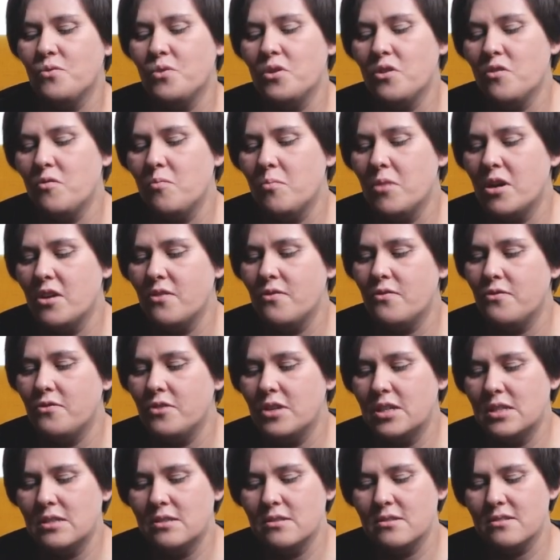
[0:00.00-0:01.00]
One of my
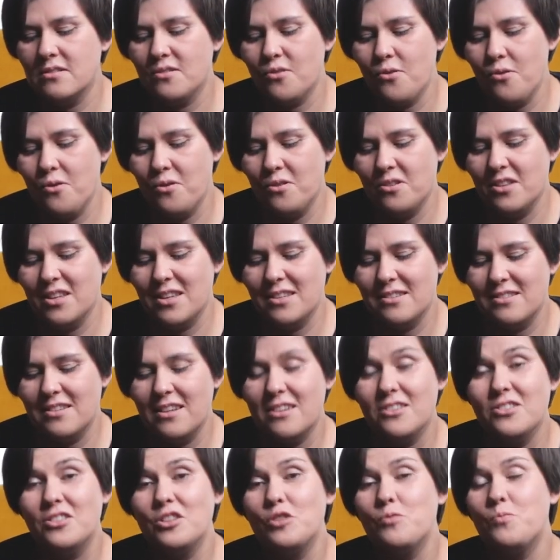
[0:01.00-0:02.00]
friends called and
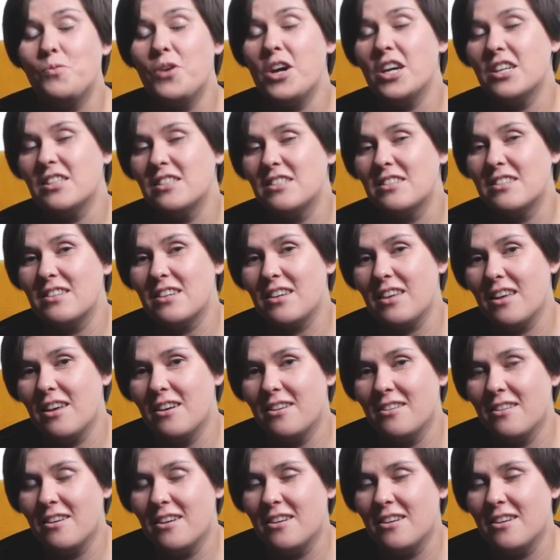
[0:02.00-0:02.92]
said she's pregnant again,